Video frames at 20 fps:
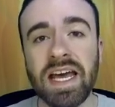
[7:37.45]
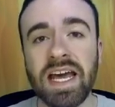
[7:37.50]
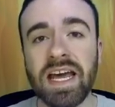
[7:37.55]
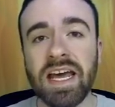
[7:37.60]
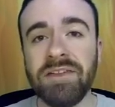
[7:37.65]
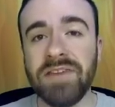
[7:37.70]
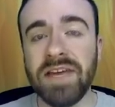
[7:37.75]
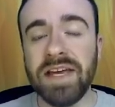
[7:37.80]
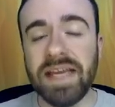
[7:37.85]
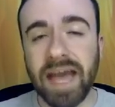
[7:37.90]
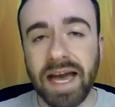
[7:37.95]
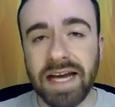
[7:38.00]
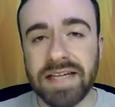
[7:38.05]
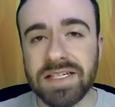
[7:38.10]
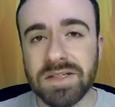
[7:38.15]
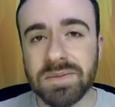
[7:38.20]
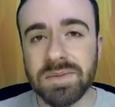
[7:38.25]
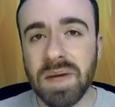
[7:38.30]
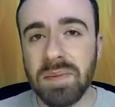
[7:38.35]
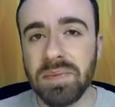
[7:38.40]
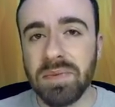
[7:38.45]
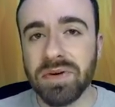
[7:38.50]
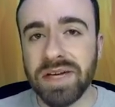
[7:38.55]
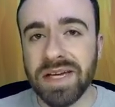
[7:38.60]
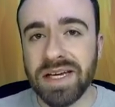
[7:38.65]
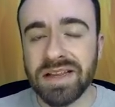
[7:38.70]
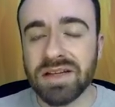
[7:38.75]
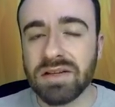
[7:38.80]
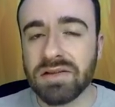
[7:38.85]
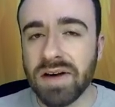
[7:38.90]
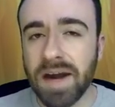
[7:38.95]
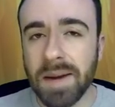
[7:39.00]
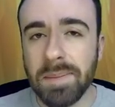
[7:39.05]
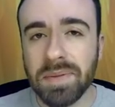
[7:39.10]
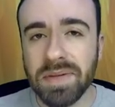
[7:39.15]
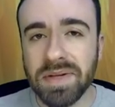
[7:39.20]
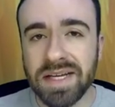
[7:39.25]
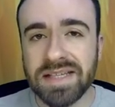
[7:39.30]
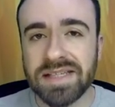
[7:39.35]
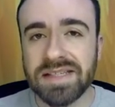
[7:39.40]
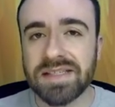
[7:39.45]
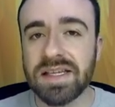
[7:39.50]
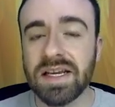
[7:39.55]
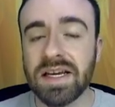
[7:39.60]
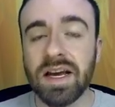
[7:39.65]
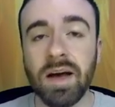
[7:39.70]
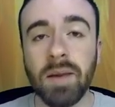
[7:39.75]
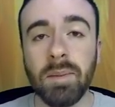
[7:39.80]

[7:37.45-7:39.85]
if he catches people in the right places.